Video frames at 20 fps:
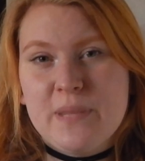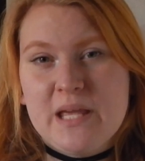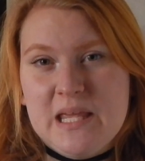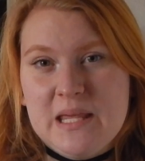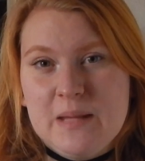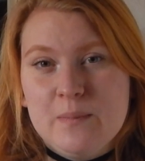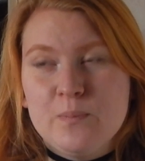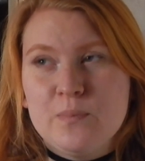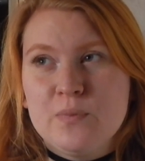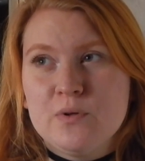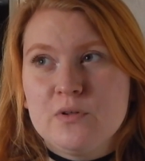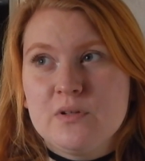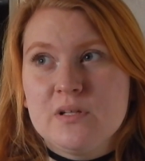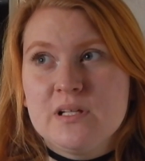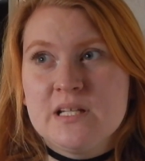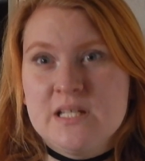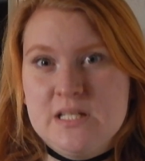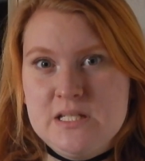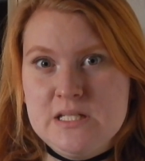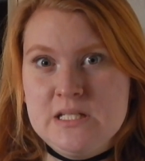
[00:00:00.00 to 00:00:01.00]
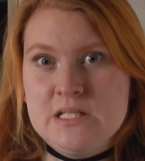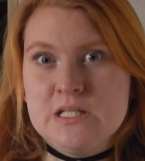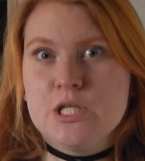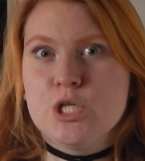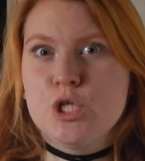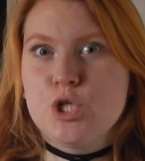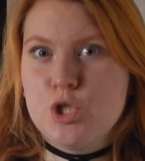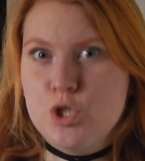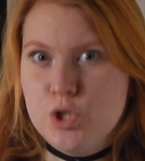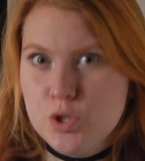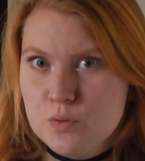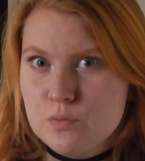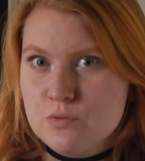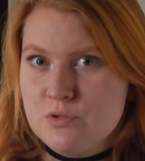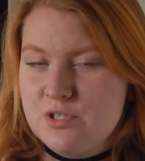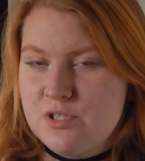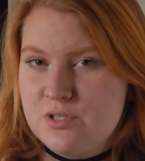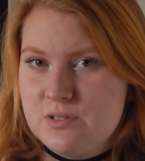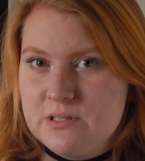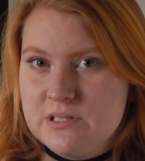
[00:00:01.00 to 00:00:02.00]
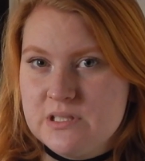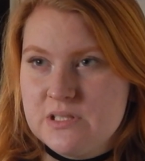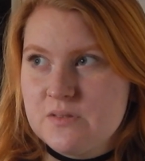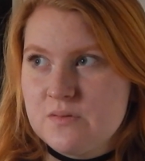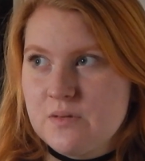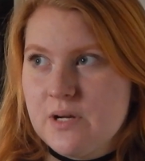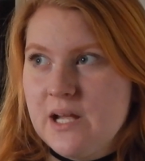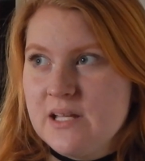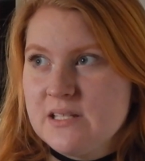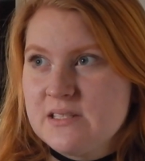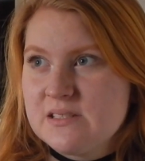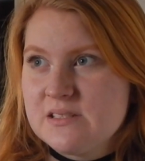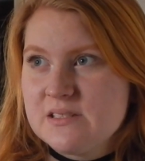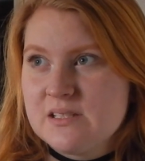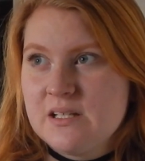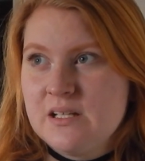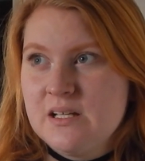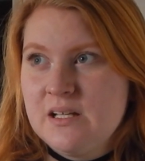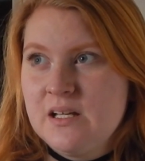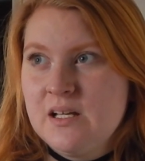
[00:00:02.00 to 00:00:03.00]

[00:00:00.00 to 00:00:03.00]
people in huge distress.